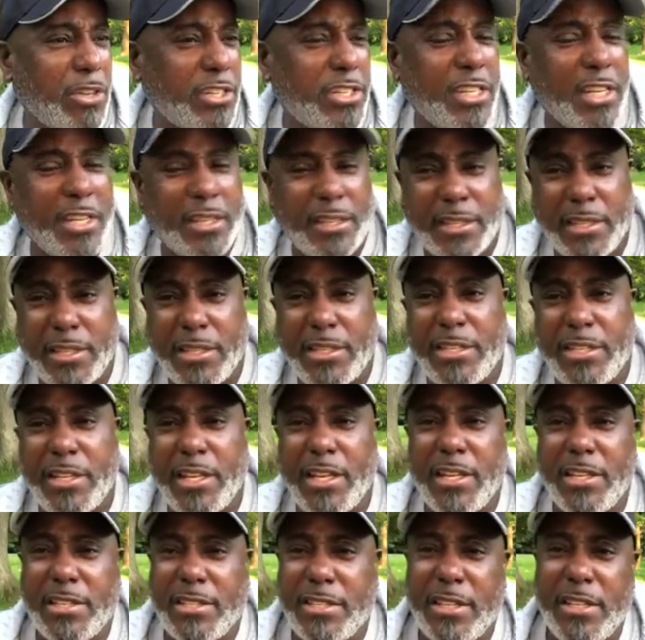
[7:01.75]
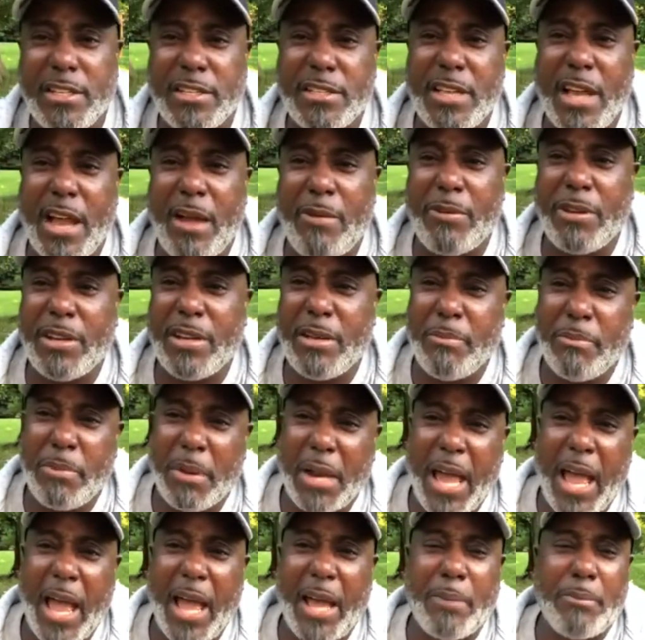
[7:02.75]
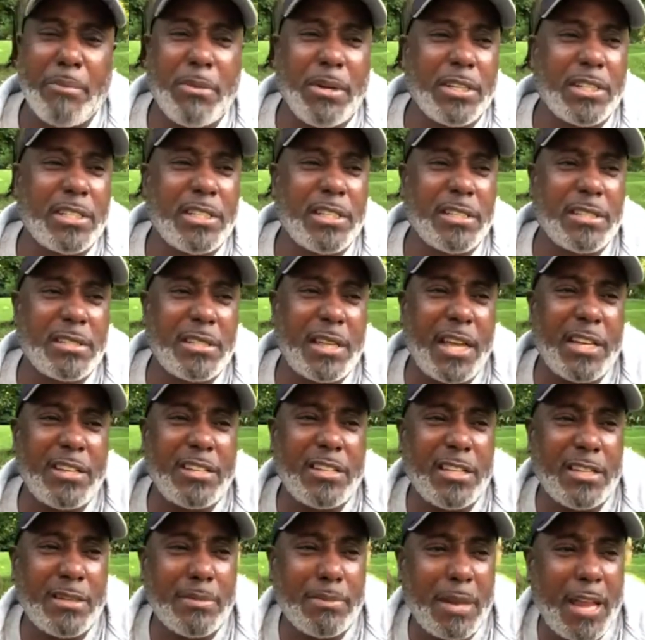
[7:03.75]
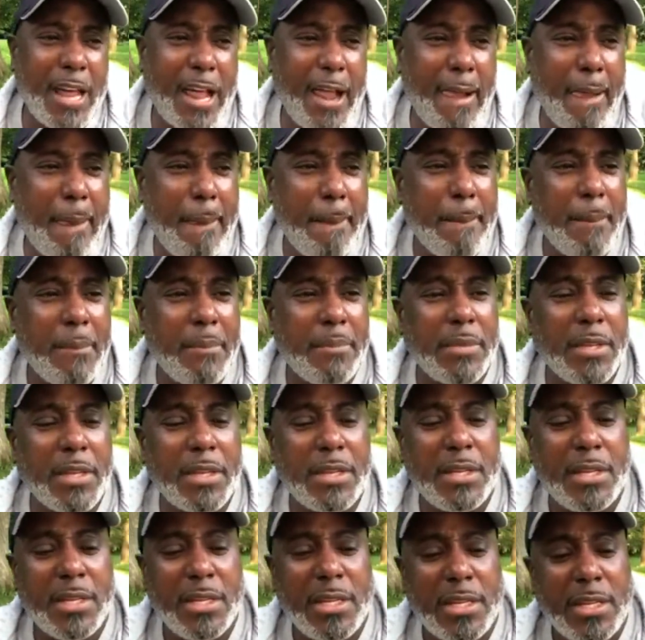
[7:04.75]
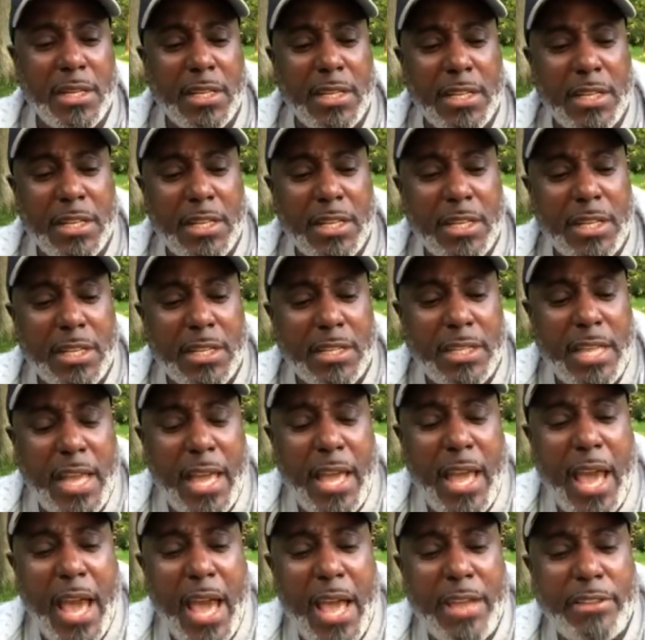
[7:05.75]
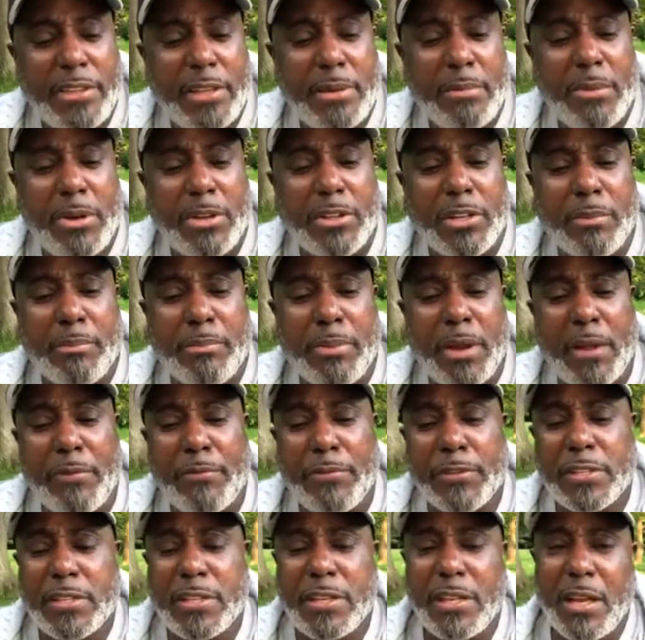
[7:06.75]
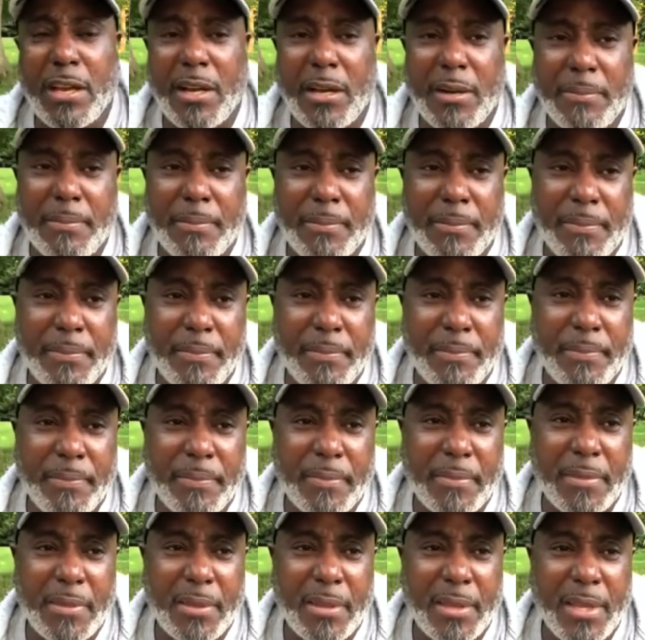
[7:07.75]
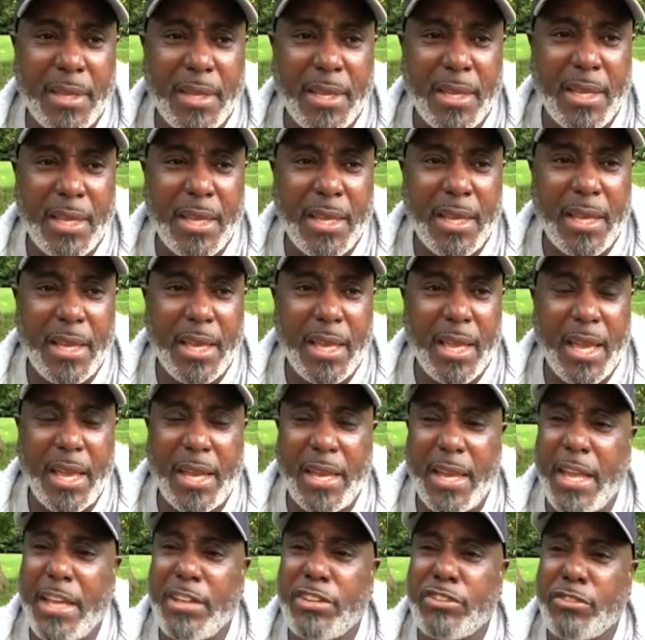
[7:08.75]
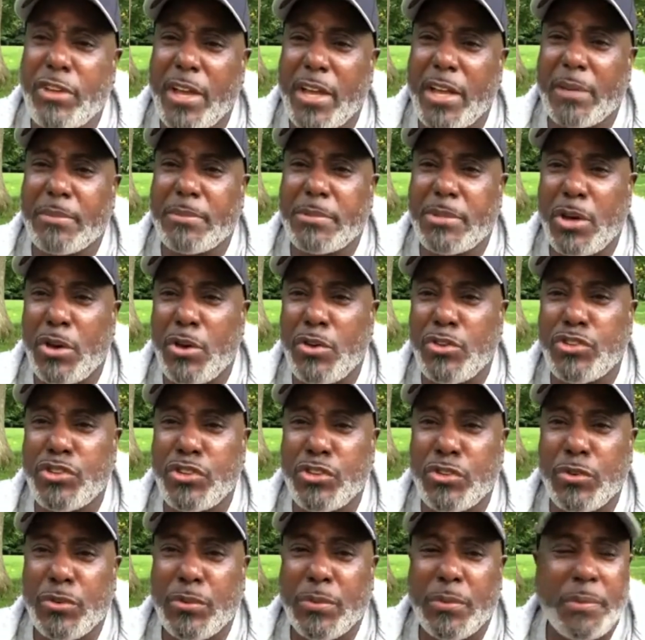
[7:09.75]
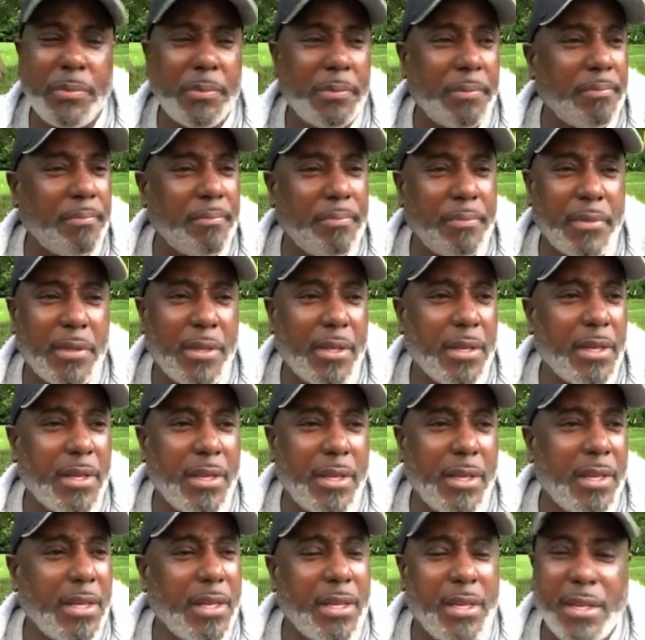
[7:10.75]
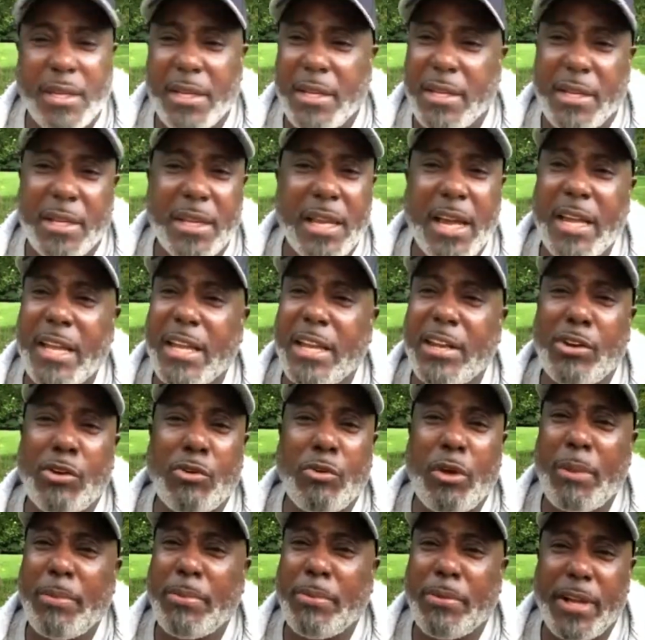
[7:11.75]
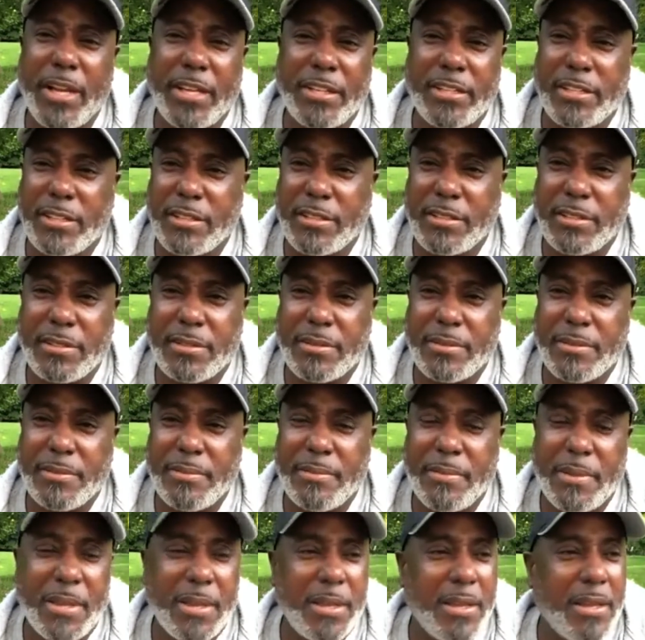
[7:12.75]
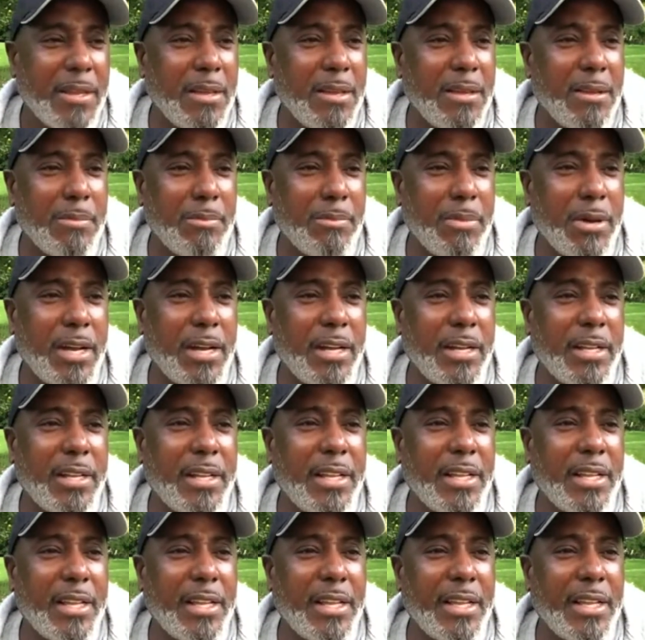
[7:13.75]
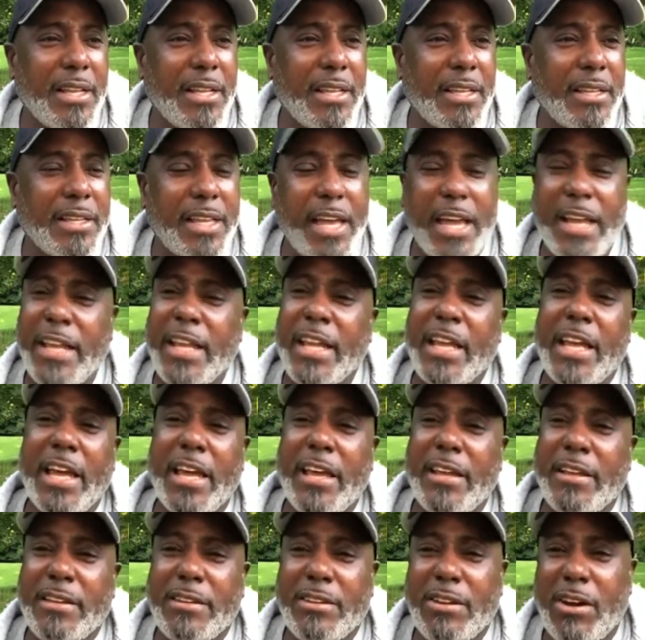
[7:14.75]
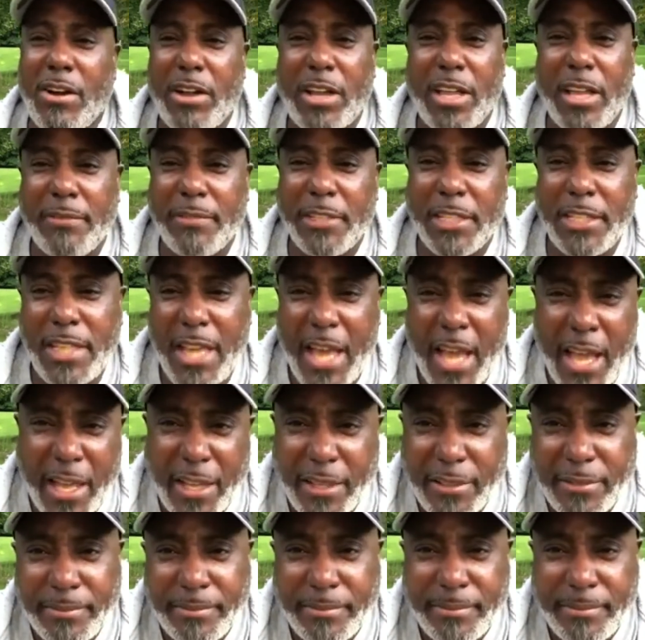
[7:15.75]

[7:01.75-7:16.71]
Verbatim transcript: or she she she's not really black but she say she's black they had them on the breakfast club and they straight up told you not get no reparations but they didn't get donkey of the day